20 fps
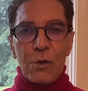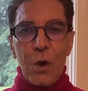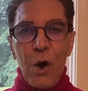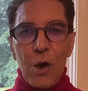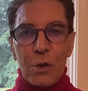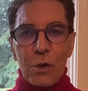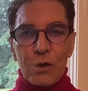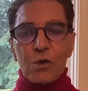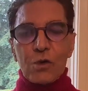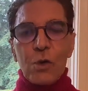
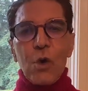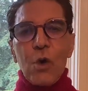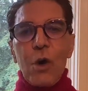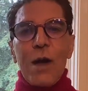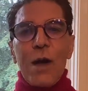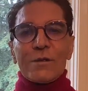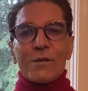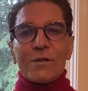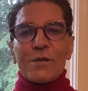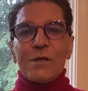wrong.
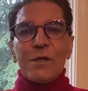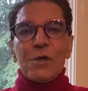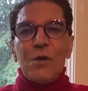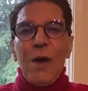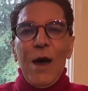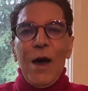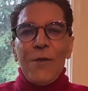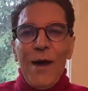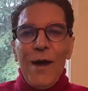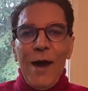So I see
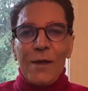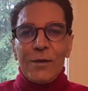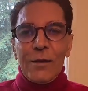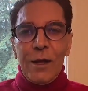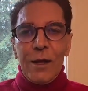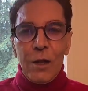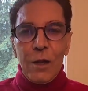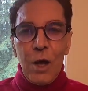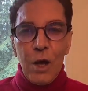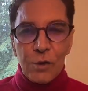you have
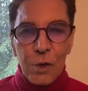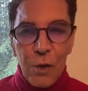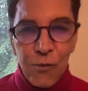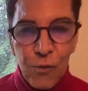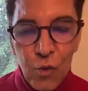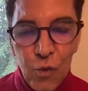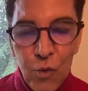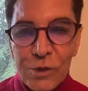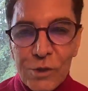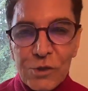had a lot
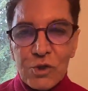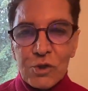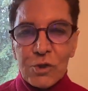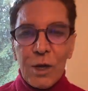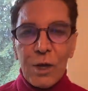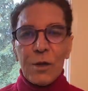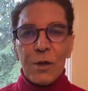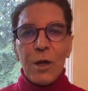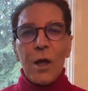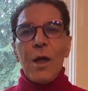of
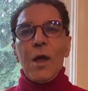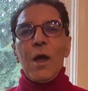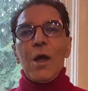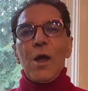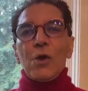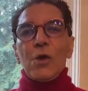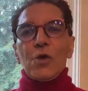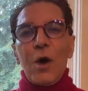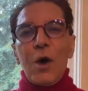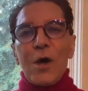questions
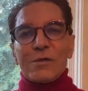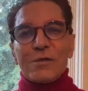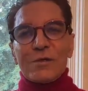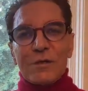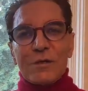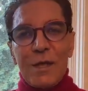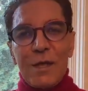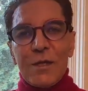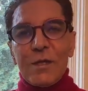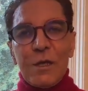you are
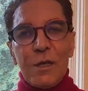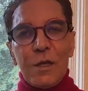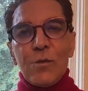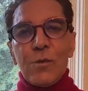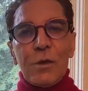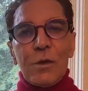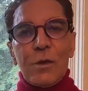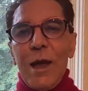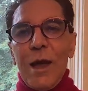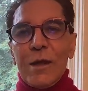
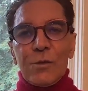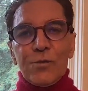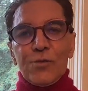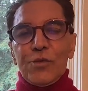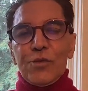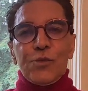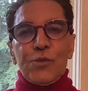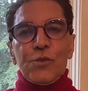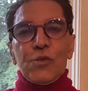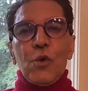sending me,
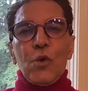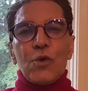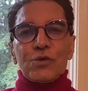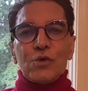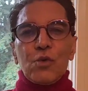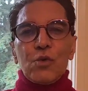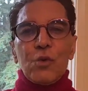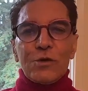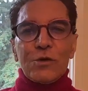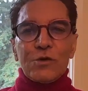and
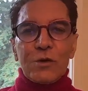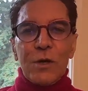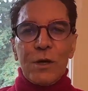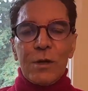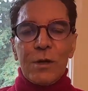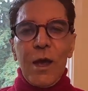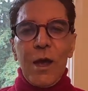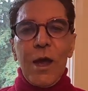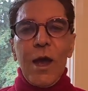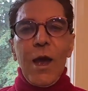those
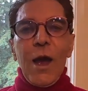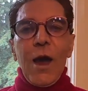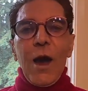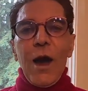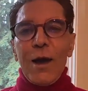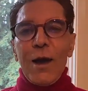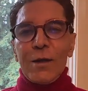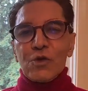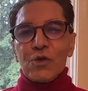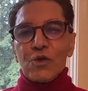questions,
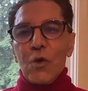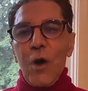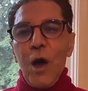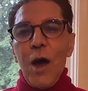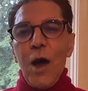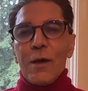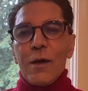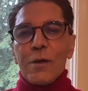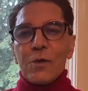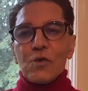I
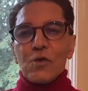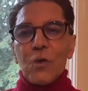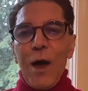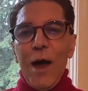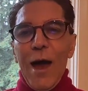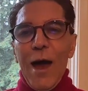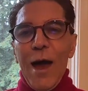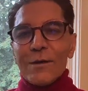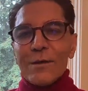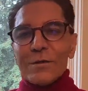try
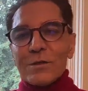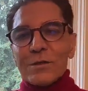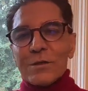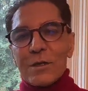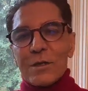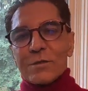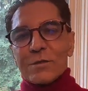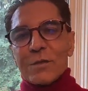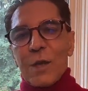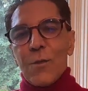to
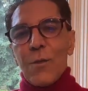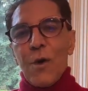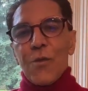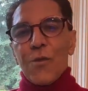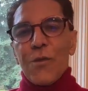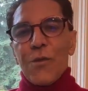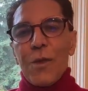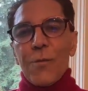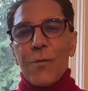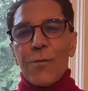answer some
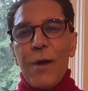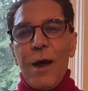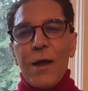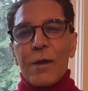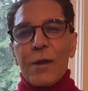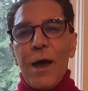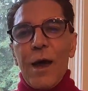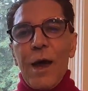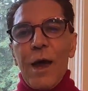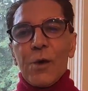of them,
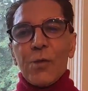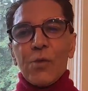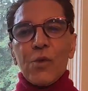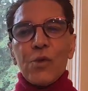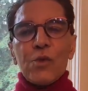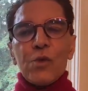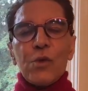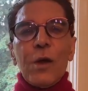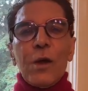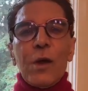but
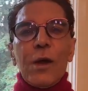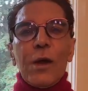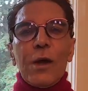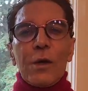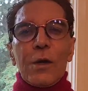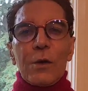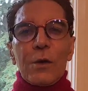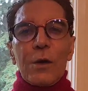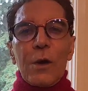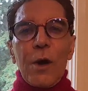
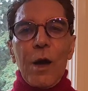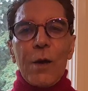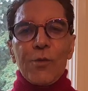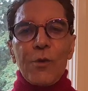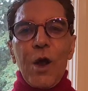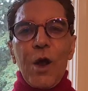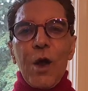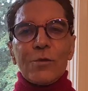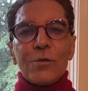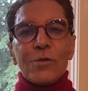I
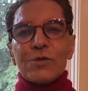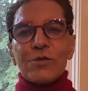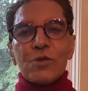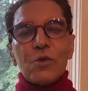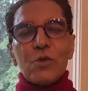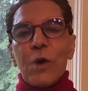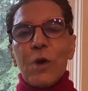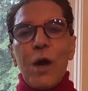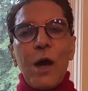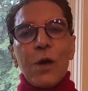
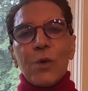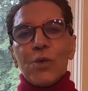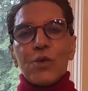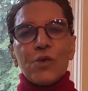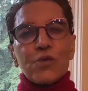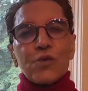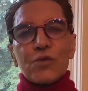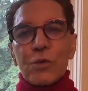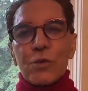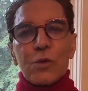promise you, I
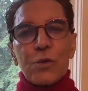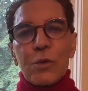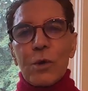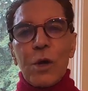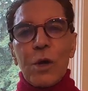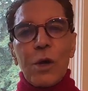would